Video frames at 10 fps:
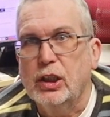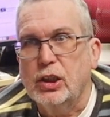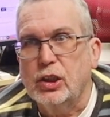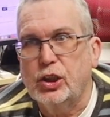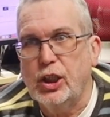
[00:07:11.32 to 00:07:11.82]

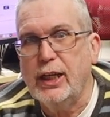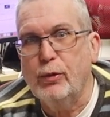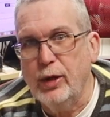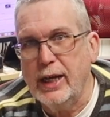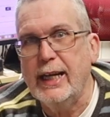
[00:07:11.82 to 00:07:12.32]
she
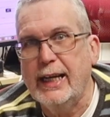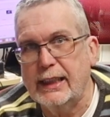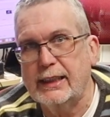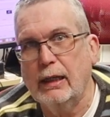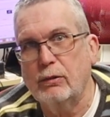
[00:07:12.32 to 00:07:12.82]
really
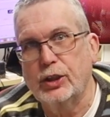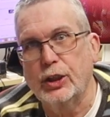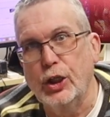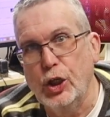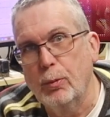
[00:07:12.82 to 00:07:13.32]
gets down to
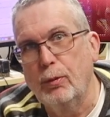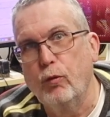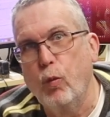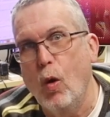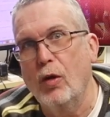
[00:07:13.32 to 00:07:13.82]
the nub
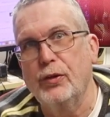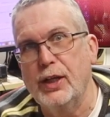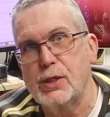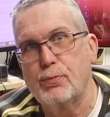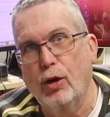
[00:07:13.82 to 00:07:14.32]
of what
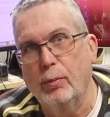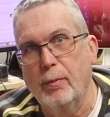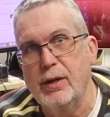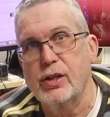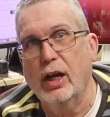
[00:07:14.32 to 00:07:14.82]
this problem
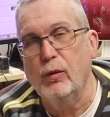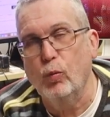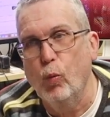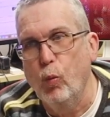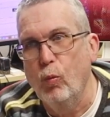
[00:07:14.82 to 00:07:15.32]
is
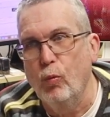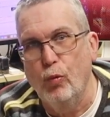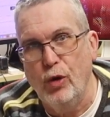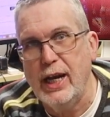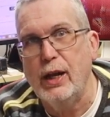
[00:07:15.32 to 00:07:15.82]
and
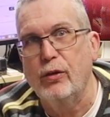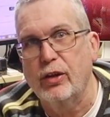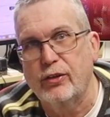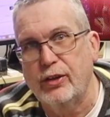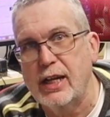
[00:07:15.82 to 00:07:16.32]
really the
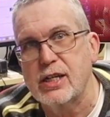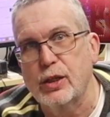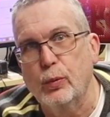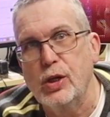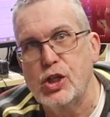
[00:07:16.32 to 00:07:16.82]
things
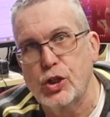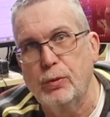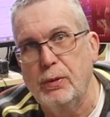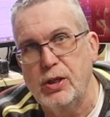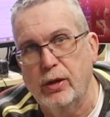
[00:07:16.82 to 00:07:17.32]
that we
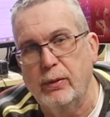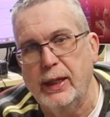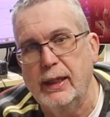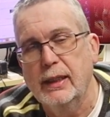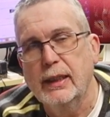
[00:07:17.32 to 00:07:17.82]
should be
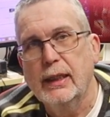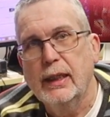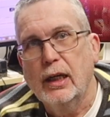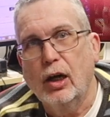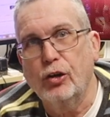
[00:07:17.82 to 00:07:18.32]
doing
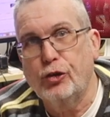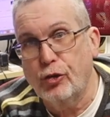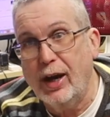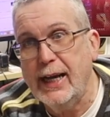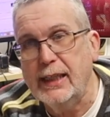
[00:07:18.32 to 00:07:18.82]
or
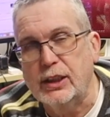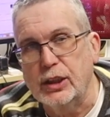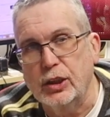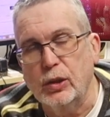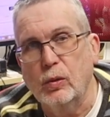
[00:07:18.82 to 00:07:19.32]
trying to
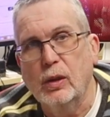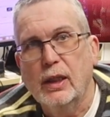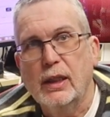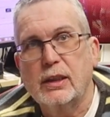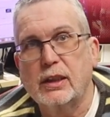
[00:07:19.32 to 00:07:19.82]
do
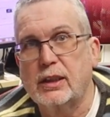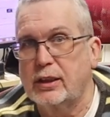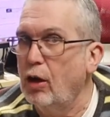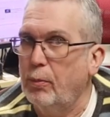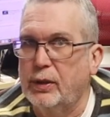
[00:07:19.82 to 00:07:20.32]
to
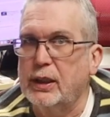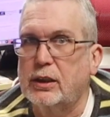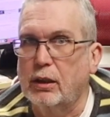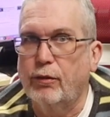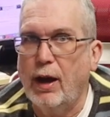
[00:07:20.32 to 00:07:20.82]
stop this
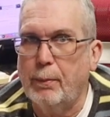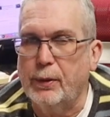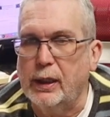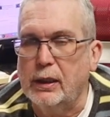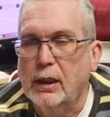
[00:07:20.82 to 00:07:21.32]
stuff
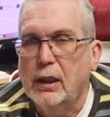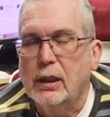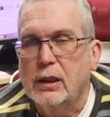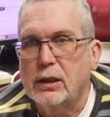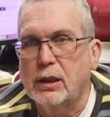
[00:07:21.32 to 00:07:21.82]
happening.
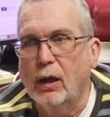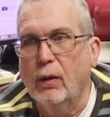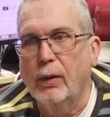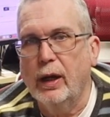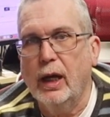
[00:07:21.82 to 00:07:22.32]

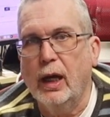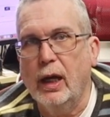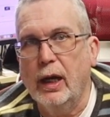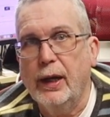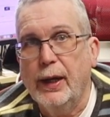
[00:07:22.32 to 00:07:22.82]
So
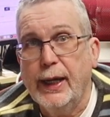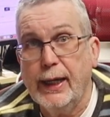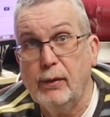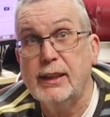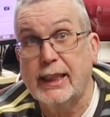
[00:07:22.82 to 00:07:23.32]

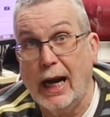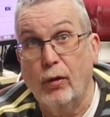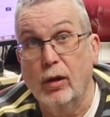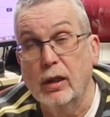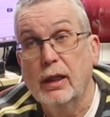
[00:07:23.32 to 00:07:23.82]
here is
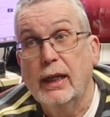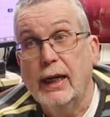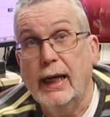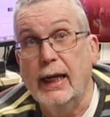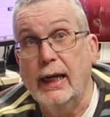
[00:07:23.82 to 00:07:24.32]
Carol,
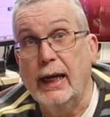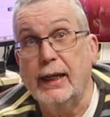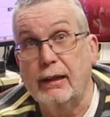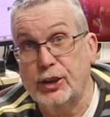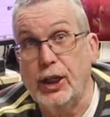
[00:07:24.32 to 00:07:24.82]
and
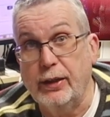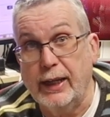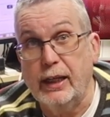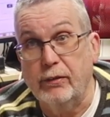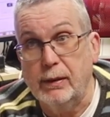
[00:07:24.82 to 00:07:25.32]
I'll see you at the
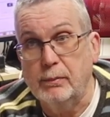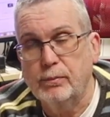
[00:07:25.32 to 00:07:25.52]
end of it.